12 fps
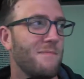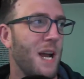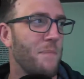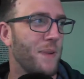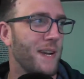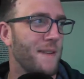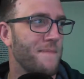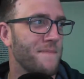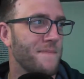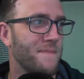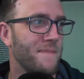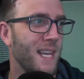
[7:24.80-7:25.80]
Might be.
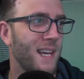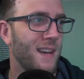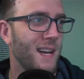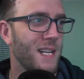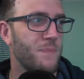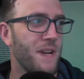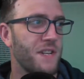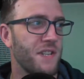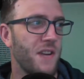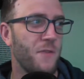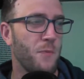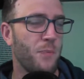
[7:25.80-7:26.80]

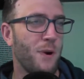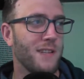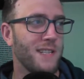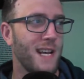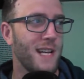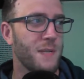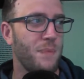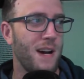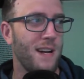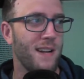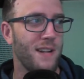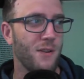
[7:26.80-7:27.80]
Especially if you parked in that
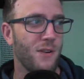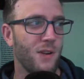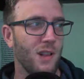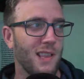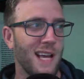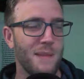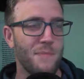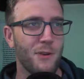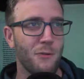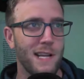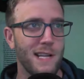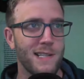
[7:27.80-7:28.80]
spot in your
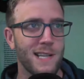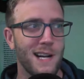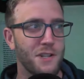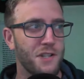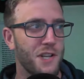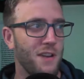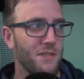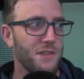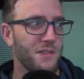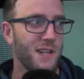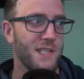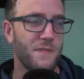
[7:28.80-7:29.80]
lime green Dodge
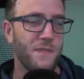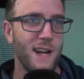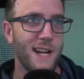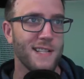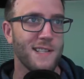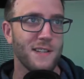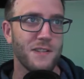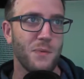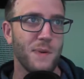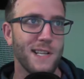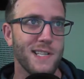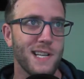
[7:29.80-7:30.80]
Challenger that's financed at
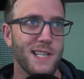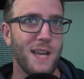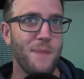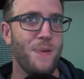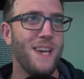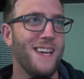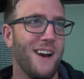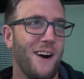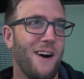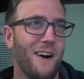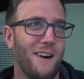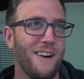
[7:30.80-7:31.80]
26
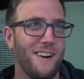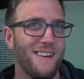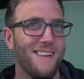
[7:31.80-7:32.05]
APR.